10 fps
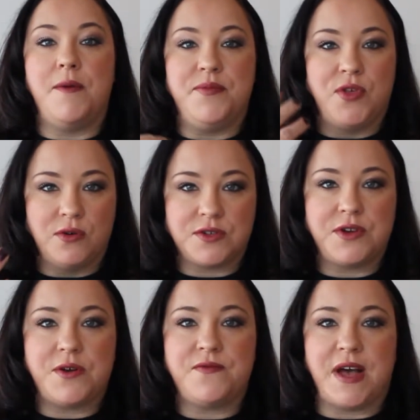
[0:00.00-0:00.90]
Those are
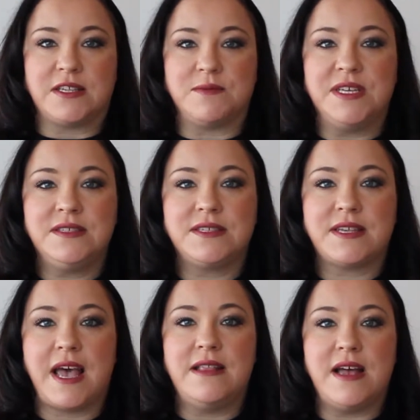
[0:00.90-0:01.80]
your investments.
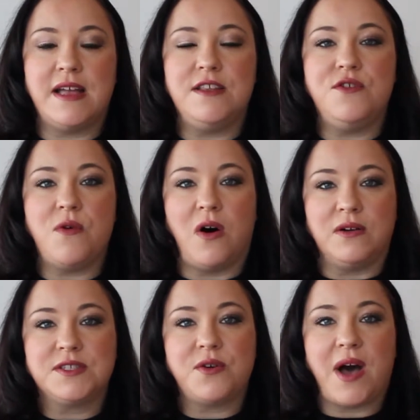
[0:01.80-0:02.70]
And then you
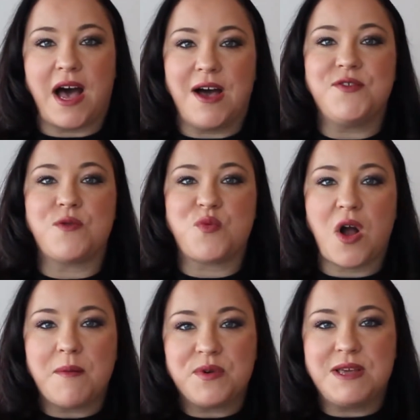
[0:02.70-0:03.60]
also have your
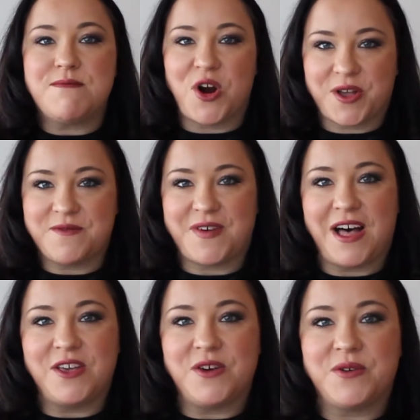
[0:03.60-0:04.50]
property market
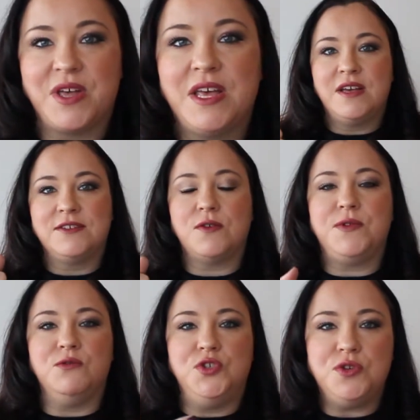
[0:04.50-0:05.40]
value. So
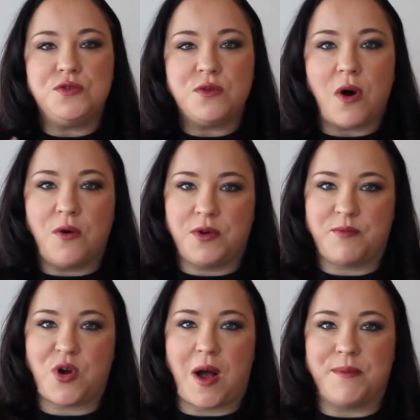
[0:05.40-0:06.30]
if you do own a
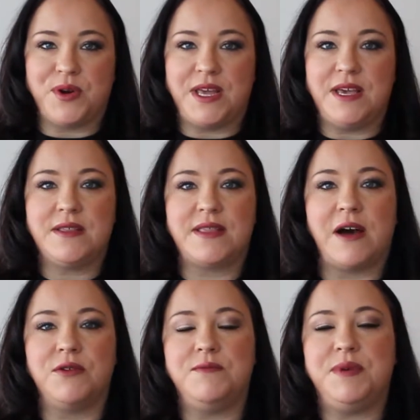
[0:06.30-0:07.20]
property,
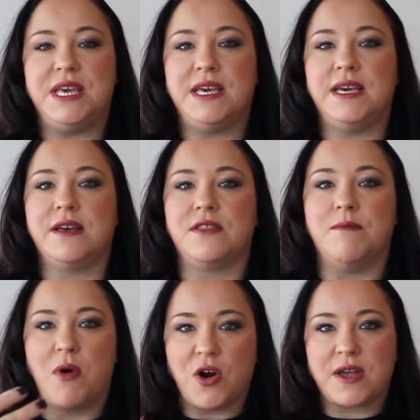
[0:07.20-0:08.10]
that would be the
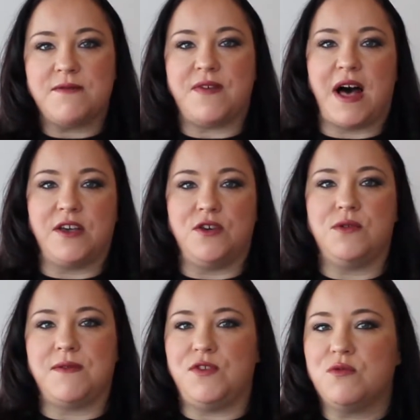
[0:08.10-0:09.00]
market
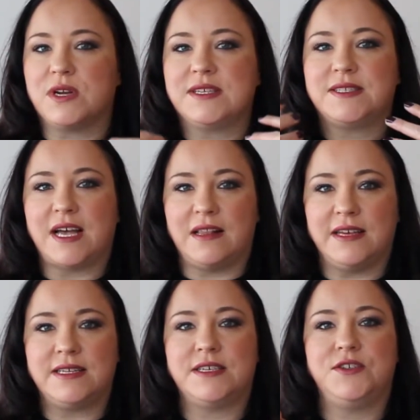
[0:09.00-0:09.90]
value. If you were to sell
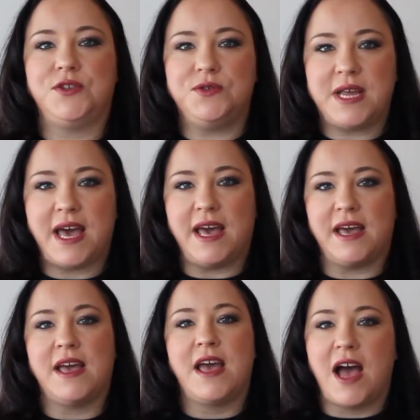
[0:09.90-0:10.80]
it
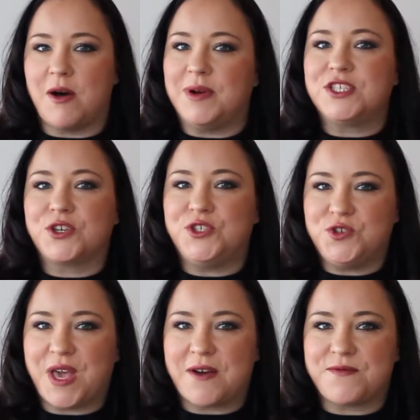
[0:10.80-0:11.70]
today, how much could
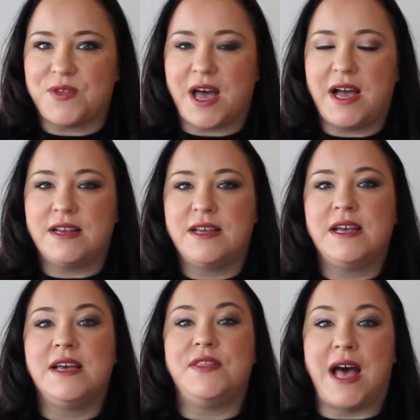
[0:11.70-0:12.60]
you get for that?
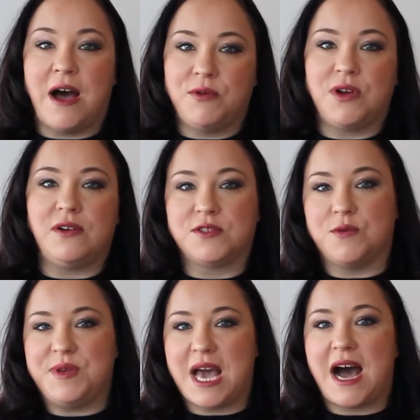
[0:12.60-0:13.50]
That would also
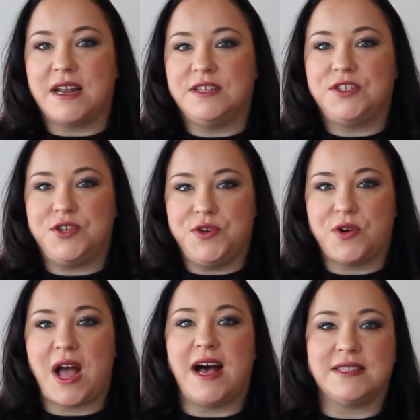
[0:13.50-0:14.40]
be added to
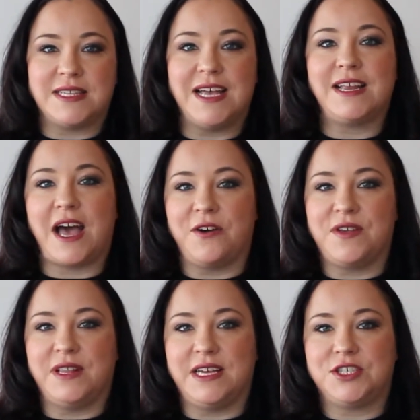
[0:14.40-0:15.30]
your asset
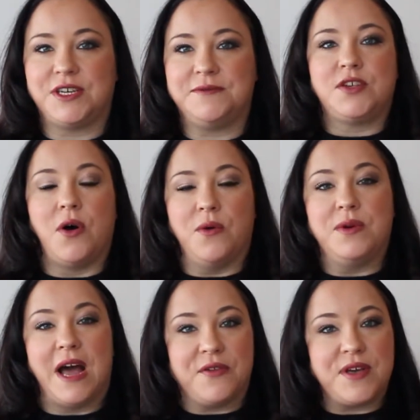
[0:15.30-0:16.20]
calculation. So
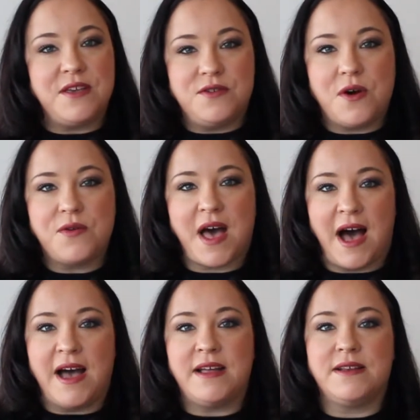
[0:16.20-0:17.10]
now that you know
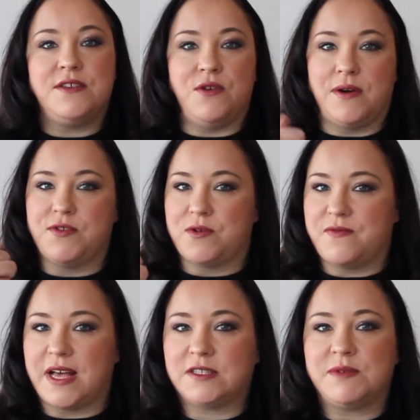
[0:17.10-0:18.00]
that, you have your
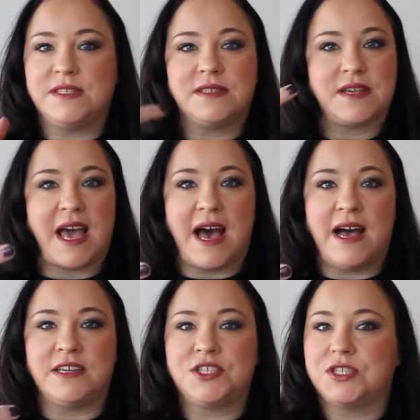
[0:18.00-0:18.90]
investments,
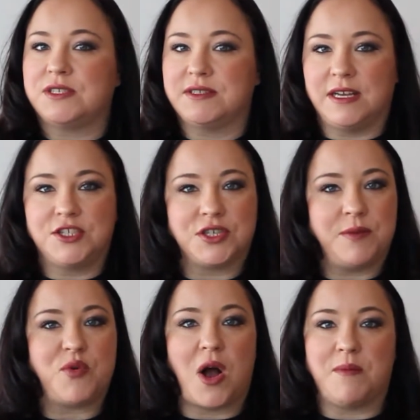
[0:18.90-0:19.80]
cash, essentially
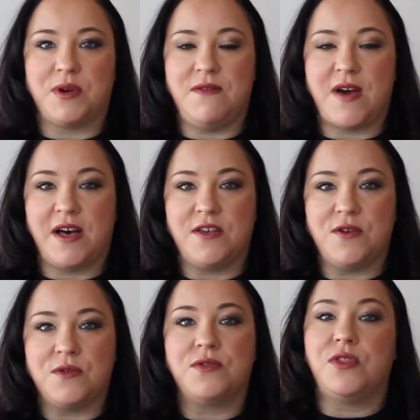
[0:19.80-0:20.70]
property
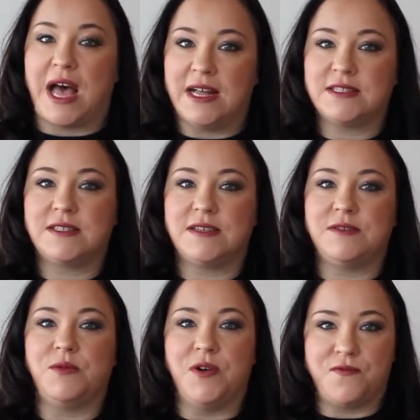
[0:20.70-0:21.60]
value. That's
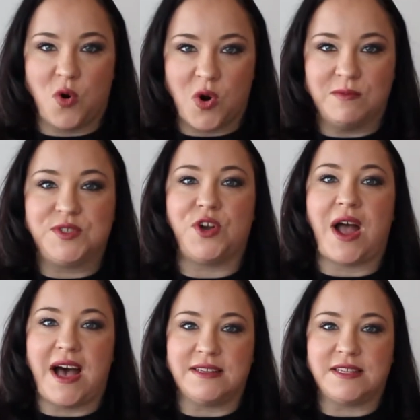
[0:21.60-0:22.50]
what forms your
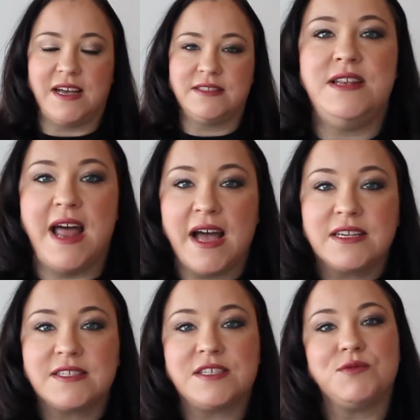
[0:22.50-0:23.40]
assets.
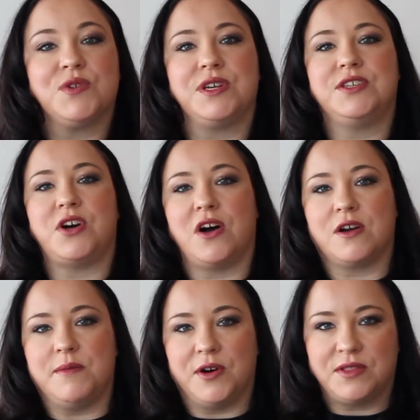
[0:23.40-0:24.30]
Next, we're going to talk
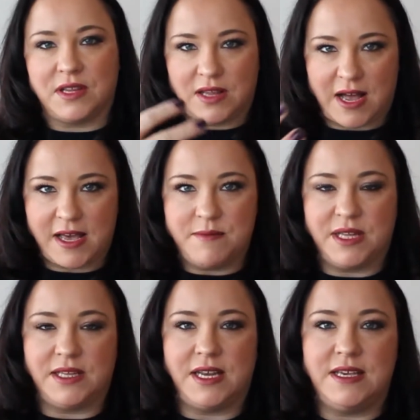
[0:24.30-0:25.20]
about the
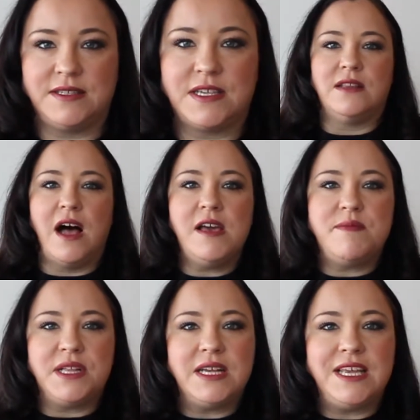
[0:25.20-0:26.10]
liabilities.
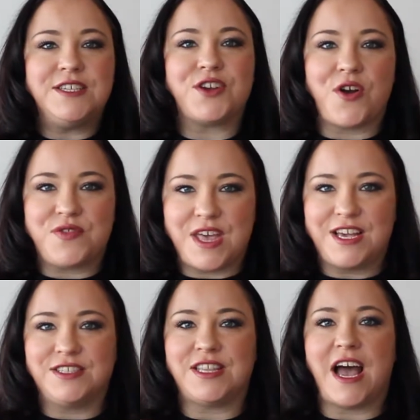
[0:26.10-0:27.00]
Liabilities are
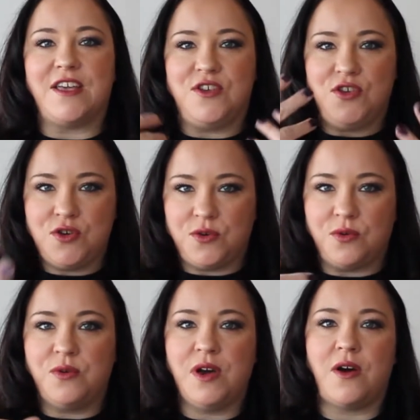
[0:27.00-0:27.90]
things that
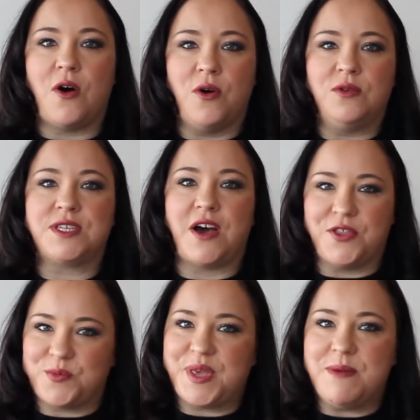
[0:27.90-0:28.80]
you owe to
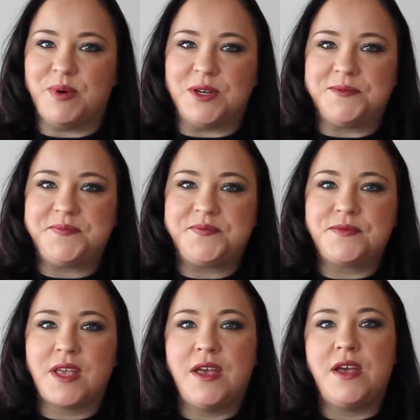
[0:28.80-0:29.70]
other people.
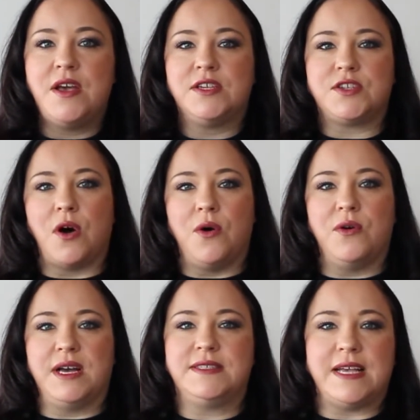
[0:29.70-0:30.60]

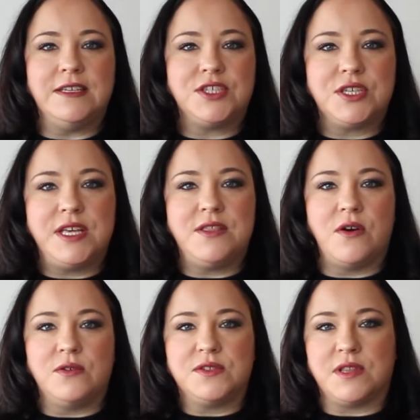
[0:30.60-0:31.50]
So essentially
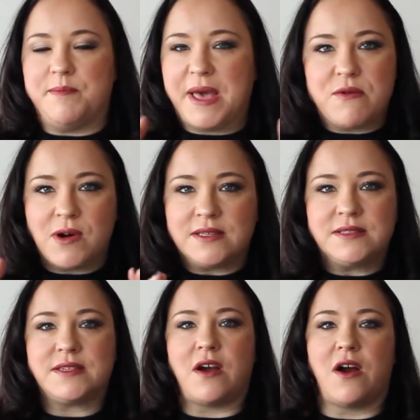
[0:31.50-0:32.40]
the big
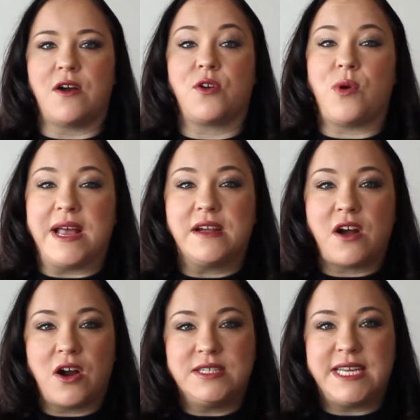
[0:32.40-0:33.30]
ones are credit
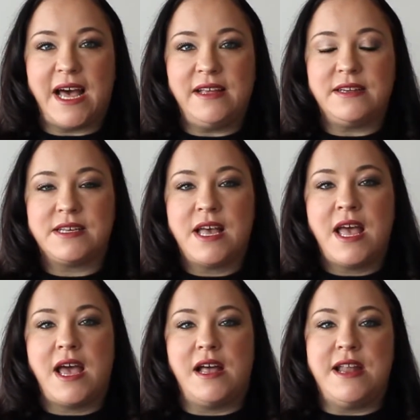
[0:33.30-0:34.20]
card debt.
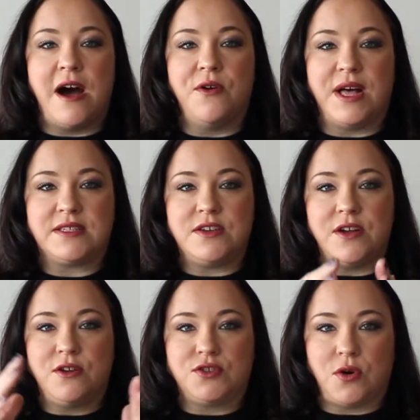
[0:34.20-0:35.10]
Now, that's
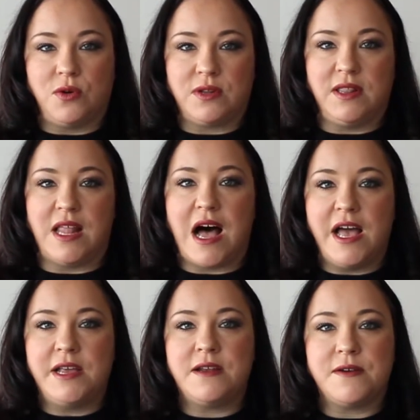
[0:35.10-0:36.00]
not your total
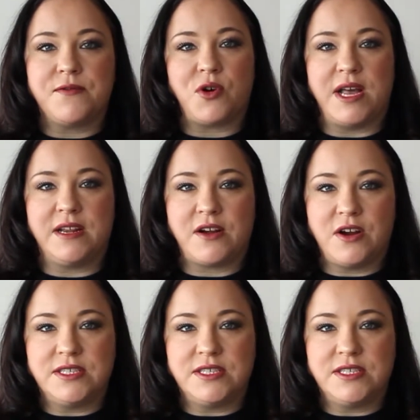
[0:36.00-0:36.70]
line of credit card